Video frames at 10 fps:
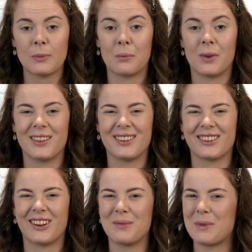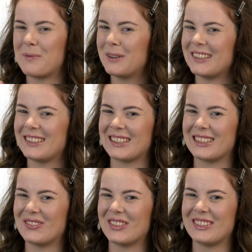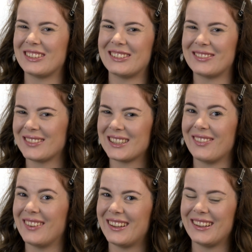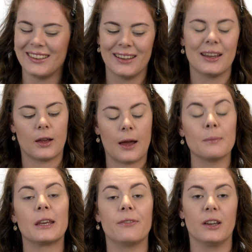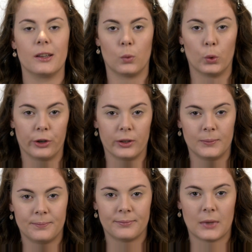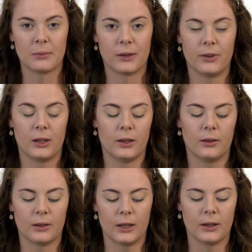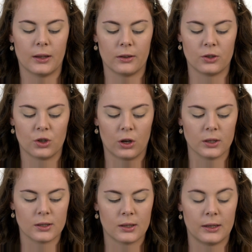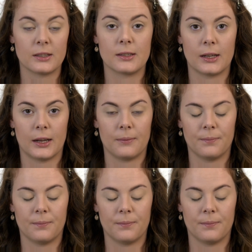my mother's. Sorry mom, I took it from your cupboard. I'm giving it a whirl. I'm giving it another chance, let's say